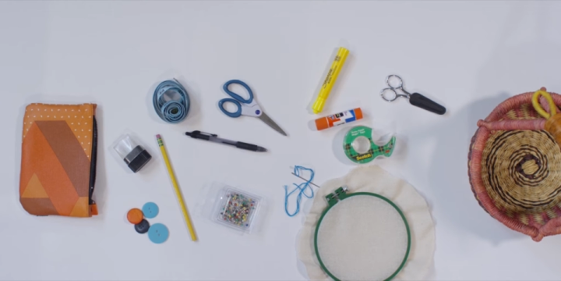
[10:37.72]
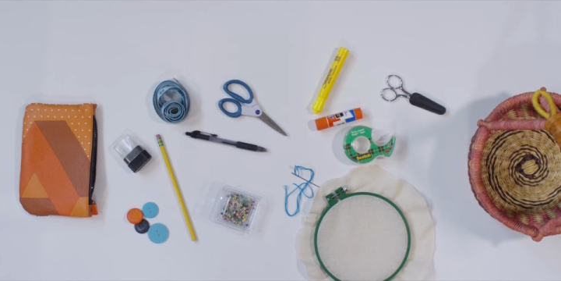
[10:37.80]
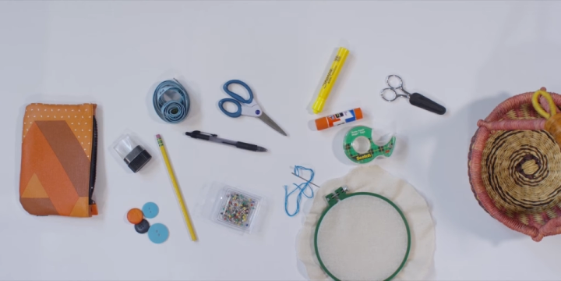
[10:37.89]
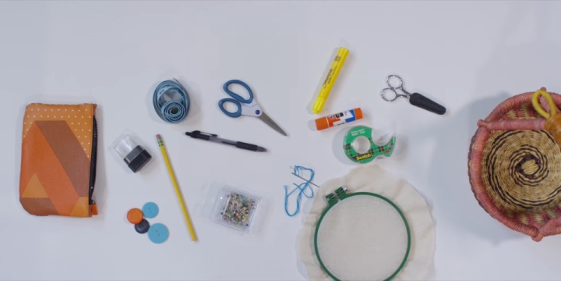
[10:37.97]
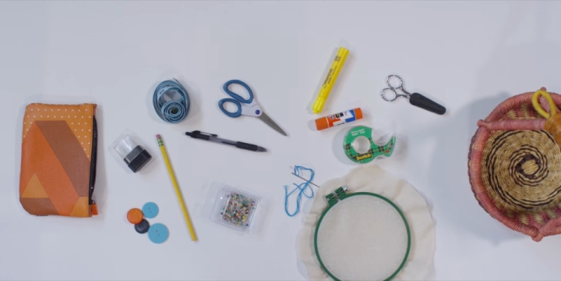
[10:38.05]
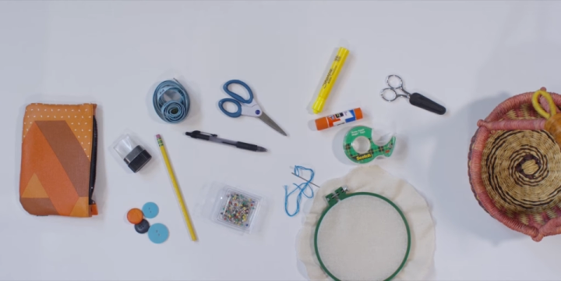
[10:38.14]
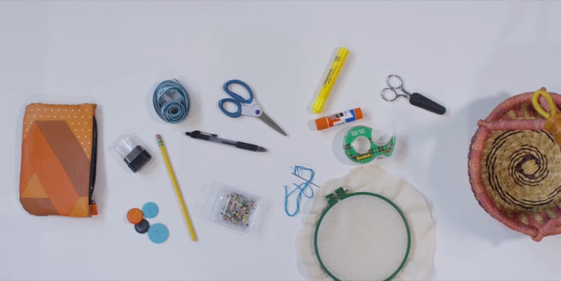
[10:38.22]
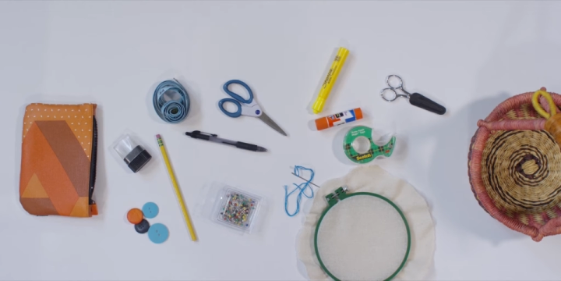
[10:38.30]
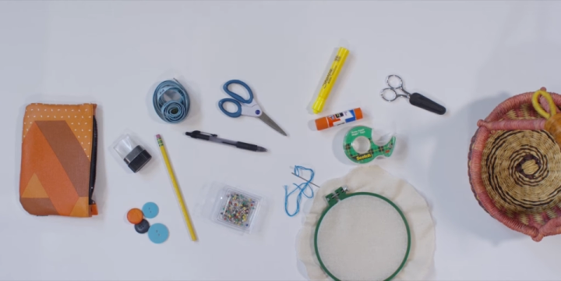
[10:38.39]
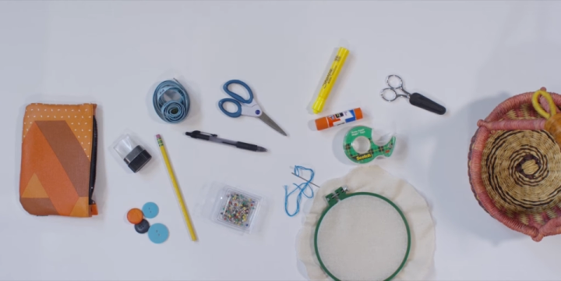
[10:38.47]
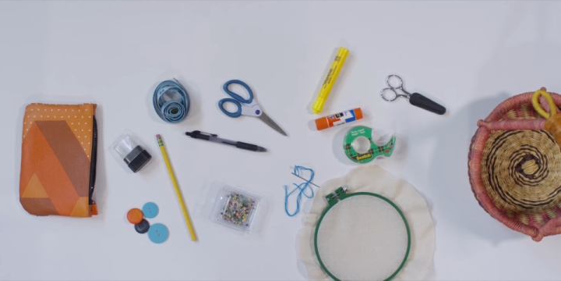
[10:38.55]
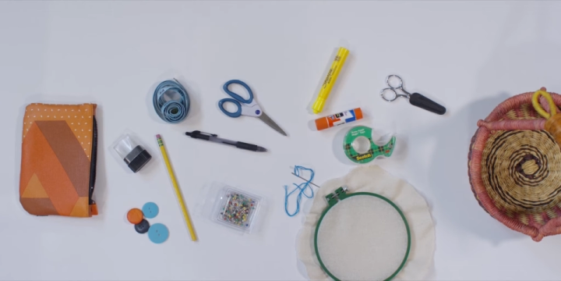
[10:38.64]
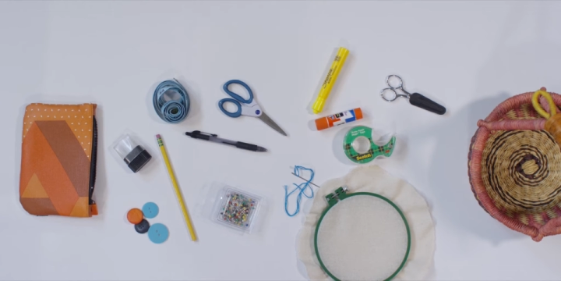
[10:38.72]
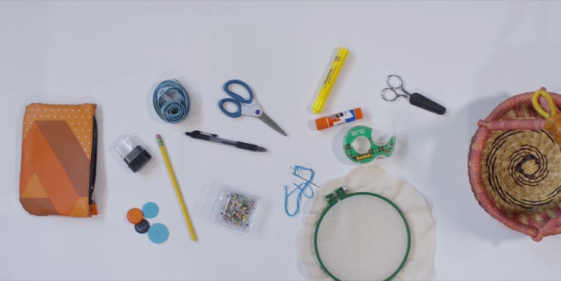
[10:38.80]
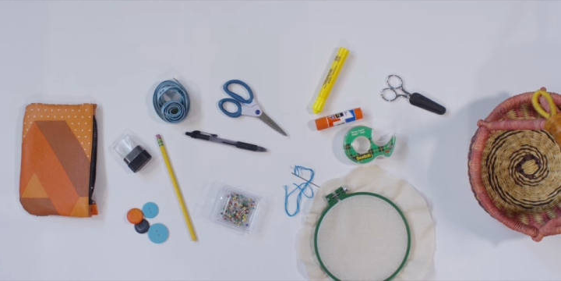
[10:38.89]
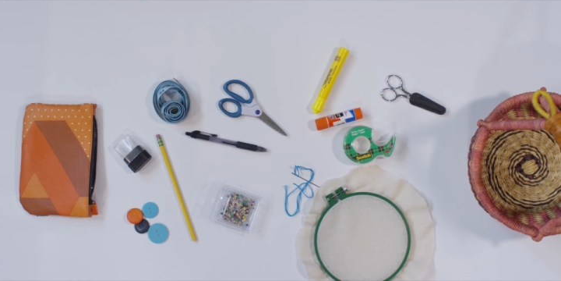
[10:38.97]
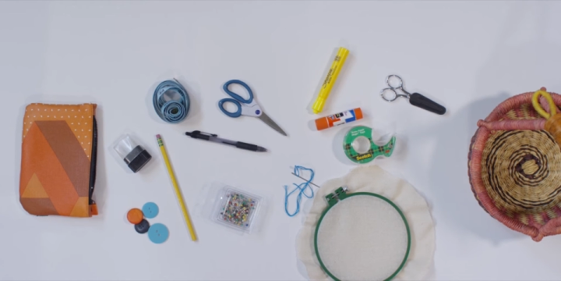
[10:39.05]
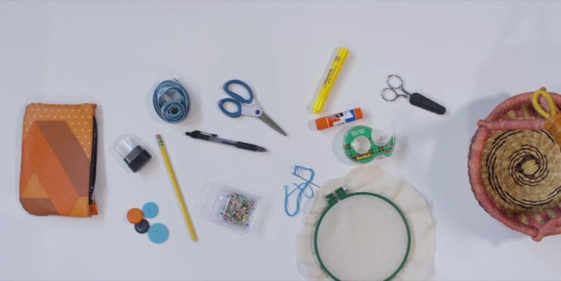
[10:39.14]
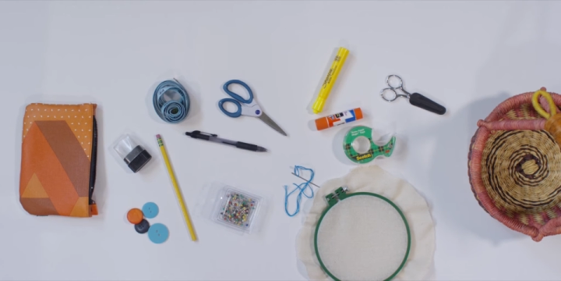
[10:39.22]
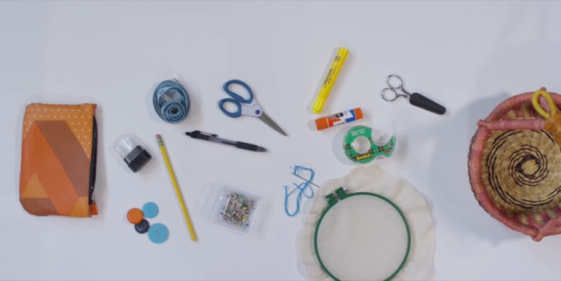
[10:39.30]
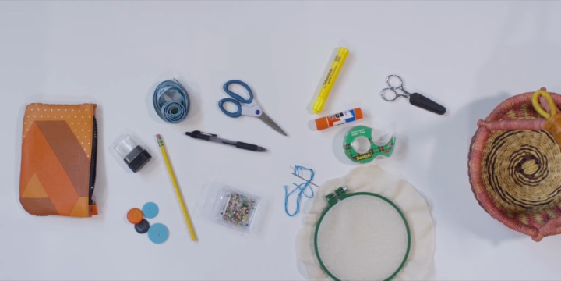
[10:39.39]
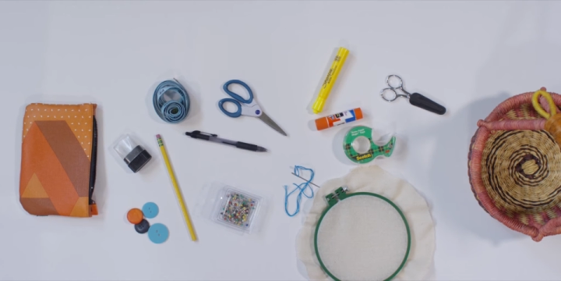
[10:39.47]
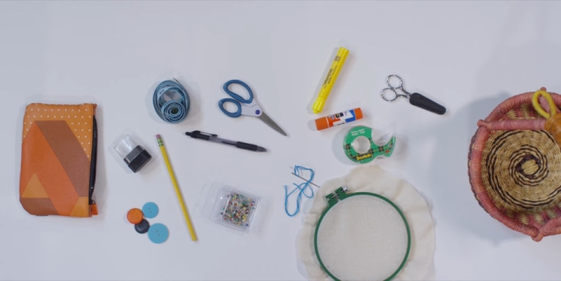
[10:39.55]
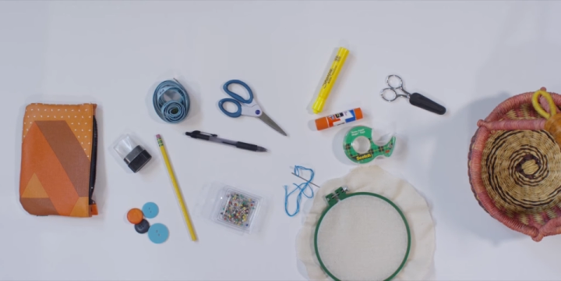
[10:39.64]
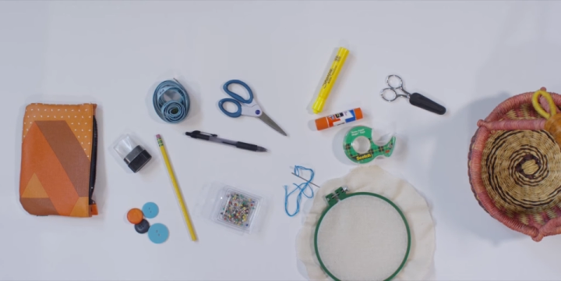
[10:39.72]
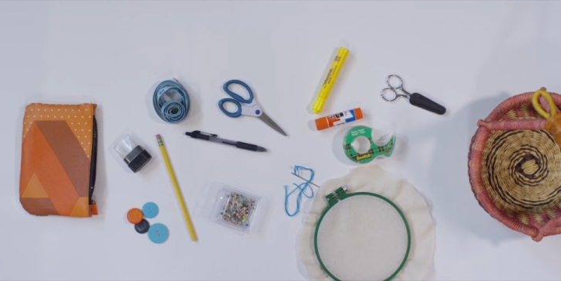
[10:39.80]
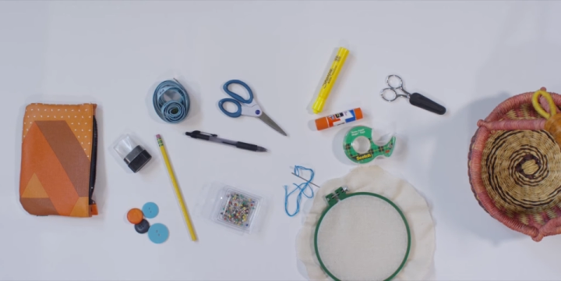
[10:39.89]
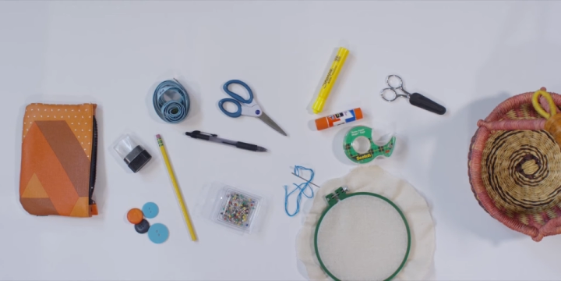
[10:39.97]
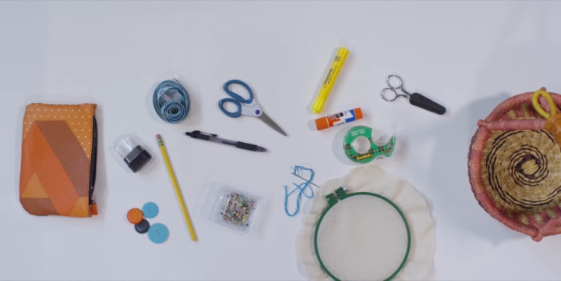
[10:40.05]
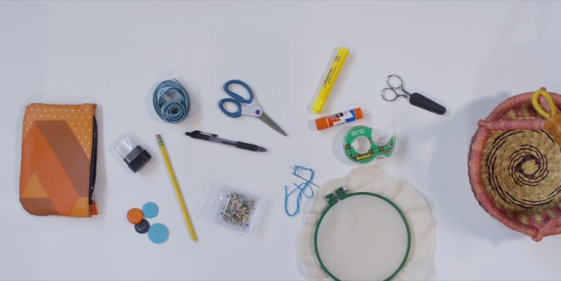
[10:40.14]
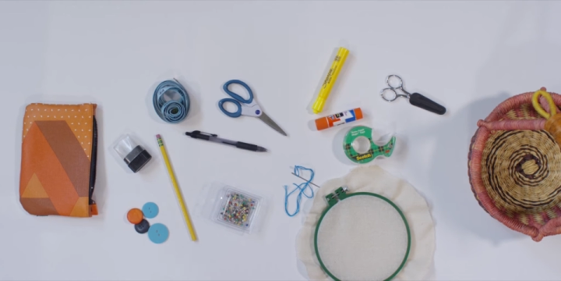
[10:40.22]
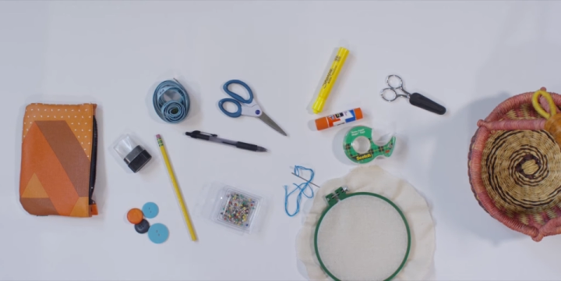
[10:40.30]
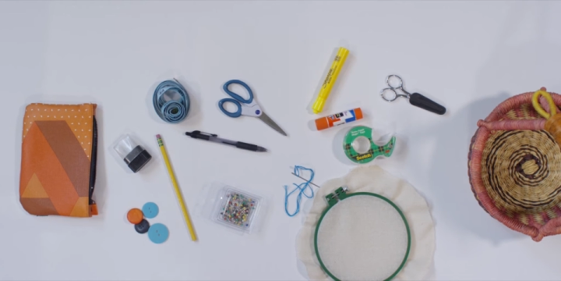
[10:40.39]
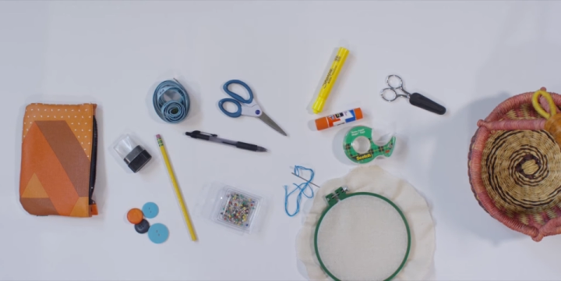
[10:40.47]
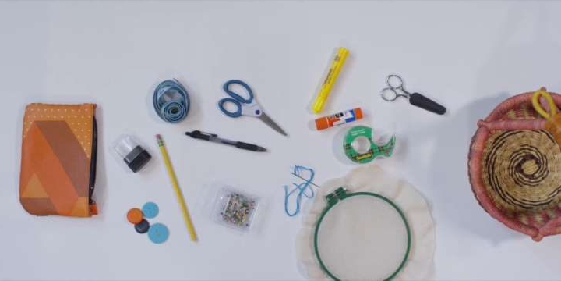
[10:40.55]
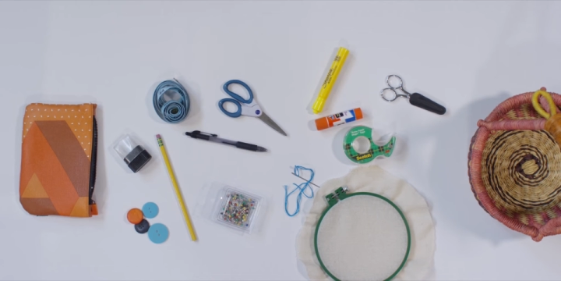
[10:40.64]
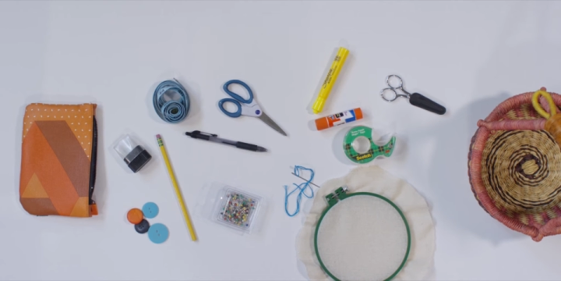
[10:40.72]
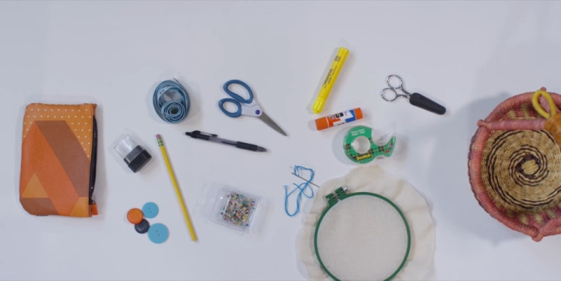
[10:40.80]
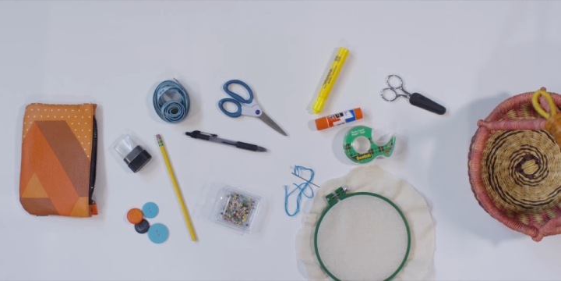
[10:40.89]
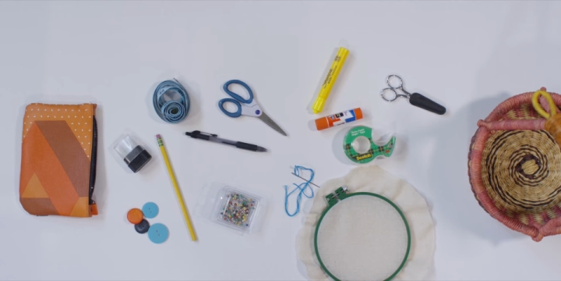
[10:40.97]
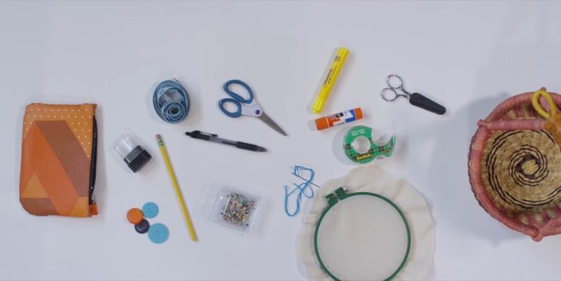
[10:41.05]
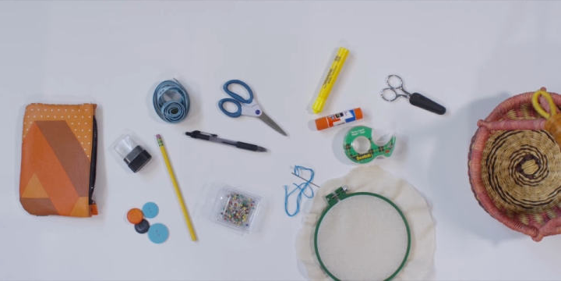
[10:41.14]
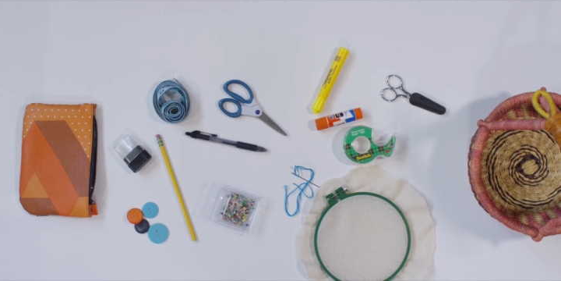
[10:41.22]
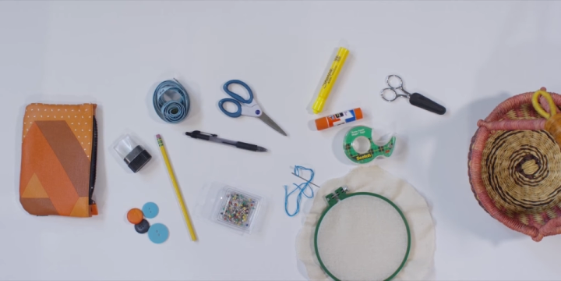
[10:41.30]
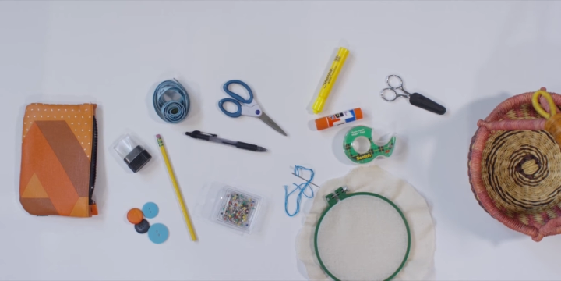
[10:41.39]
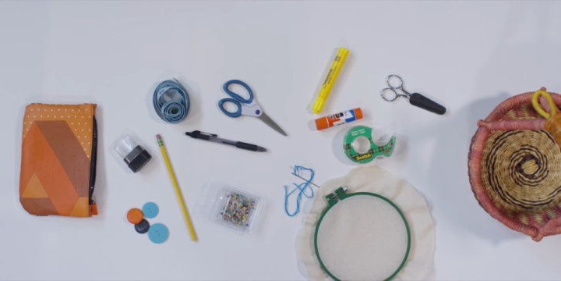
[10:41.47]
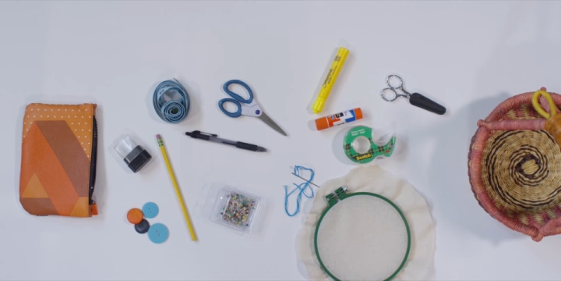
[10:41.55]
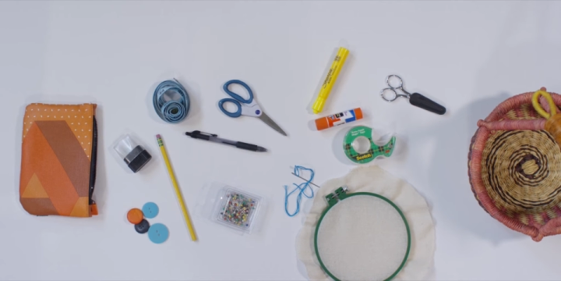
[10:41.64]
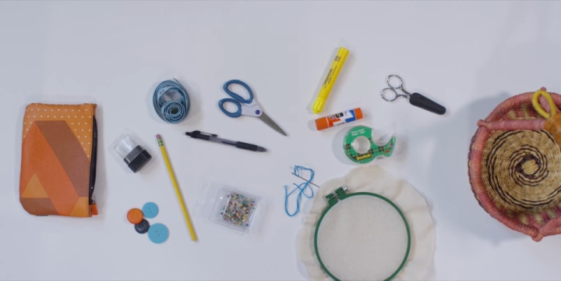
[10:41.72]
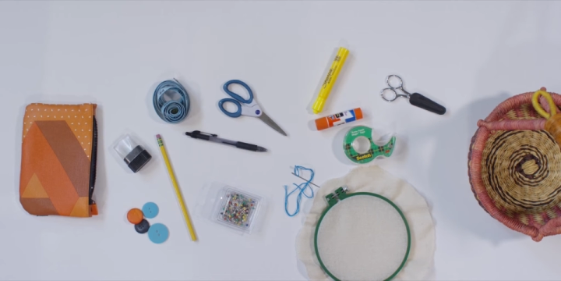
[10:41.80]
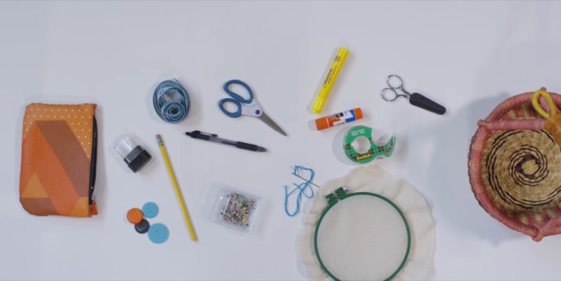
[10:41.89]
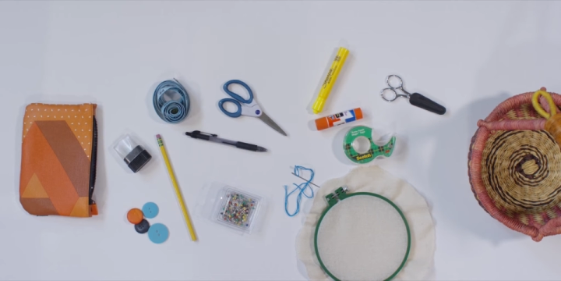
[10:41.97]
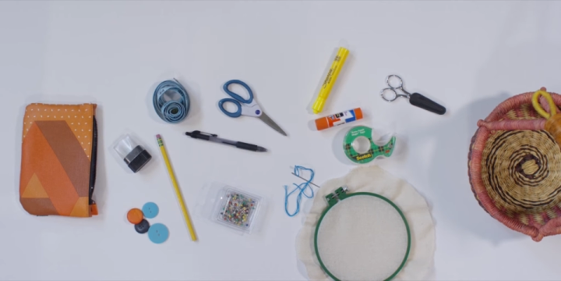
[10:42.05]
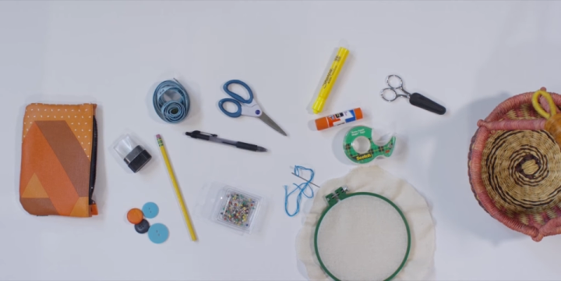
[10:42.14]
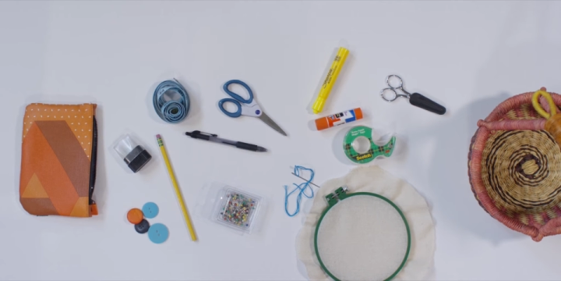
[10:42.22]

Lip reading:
No face is visible, so there are no lips to read.